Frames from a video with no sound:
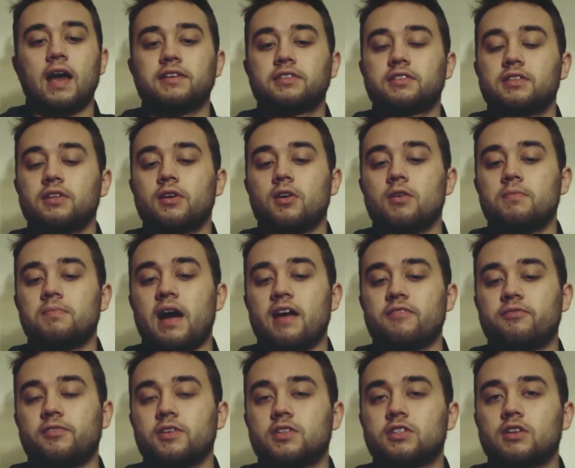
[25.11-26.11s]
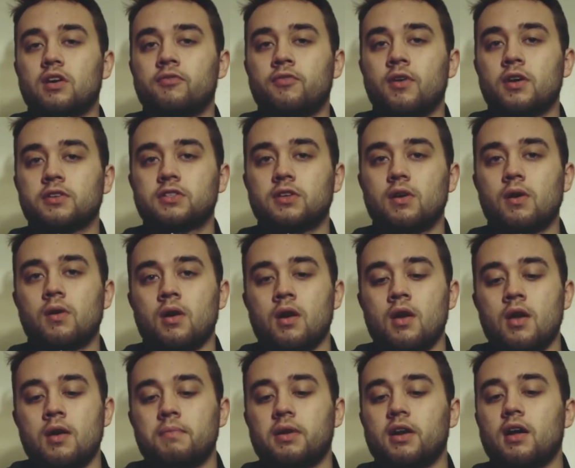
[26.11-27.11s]
guys can go and buy it for yourself also.
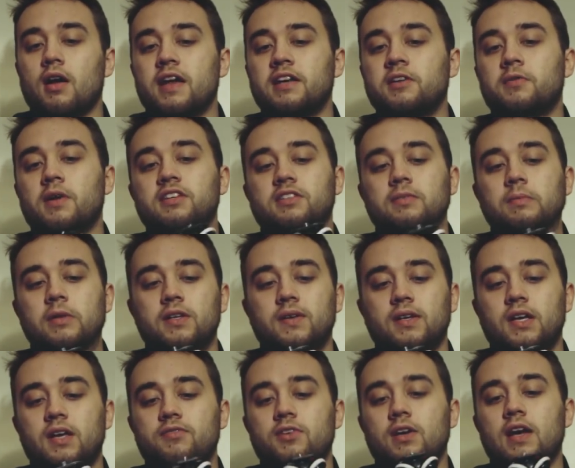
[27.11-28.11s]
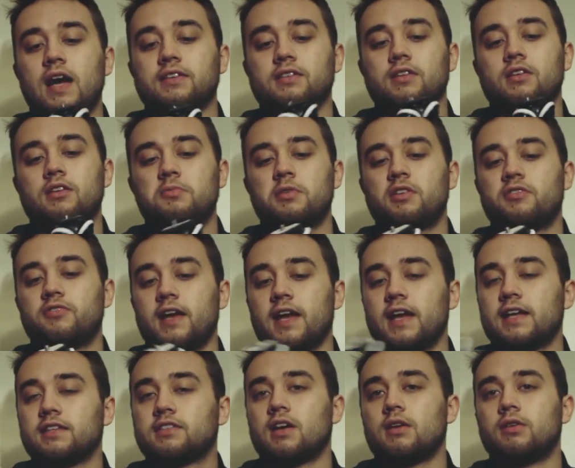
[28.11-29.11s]
But anyways, I'm going to give you guys a little bit of a
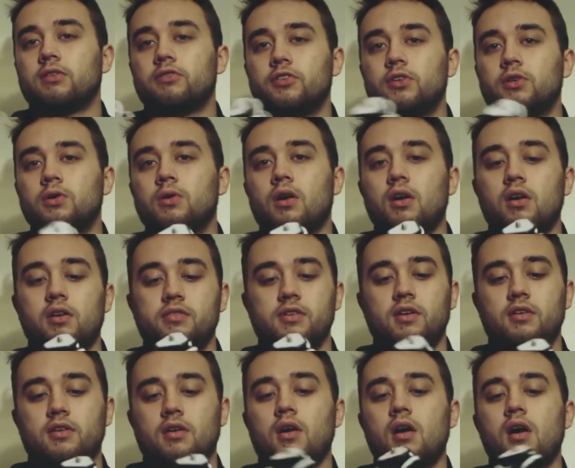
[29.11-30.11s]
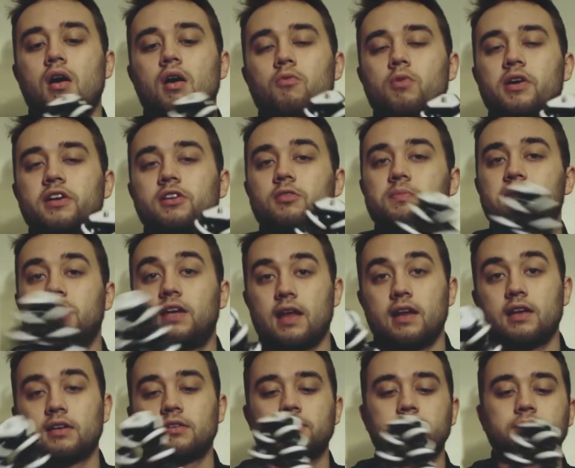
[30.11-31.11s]
hands-on review on what you'll be
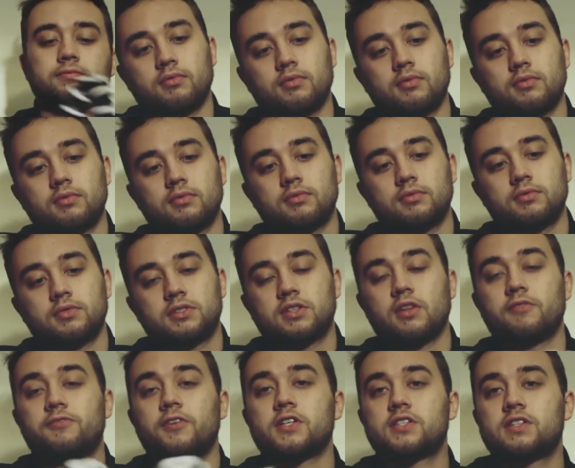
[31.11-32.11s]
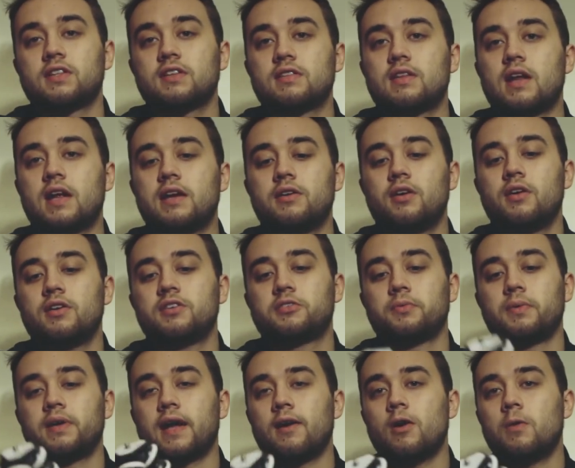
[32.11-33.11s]
getting. So the first thing that I
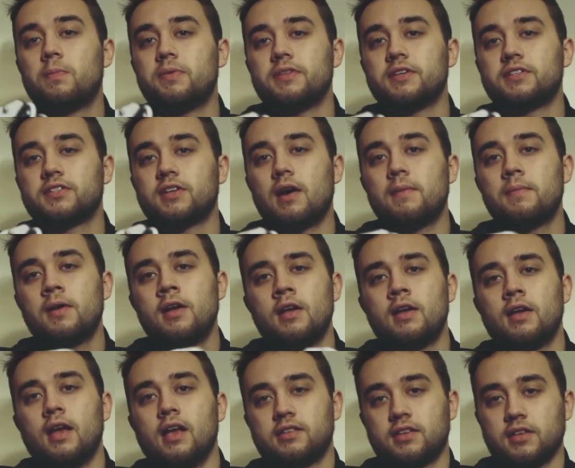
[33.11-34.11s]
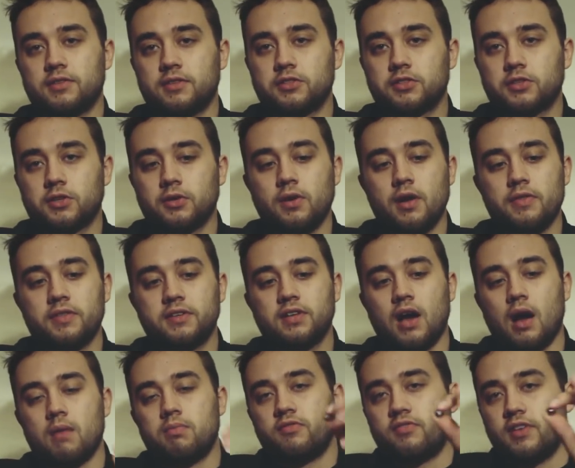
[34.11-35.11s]
noticed when I opened this up is that the screw on the
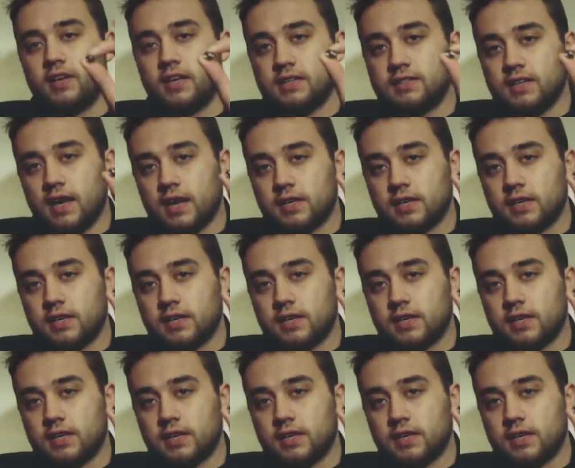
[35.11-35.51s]
top of it is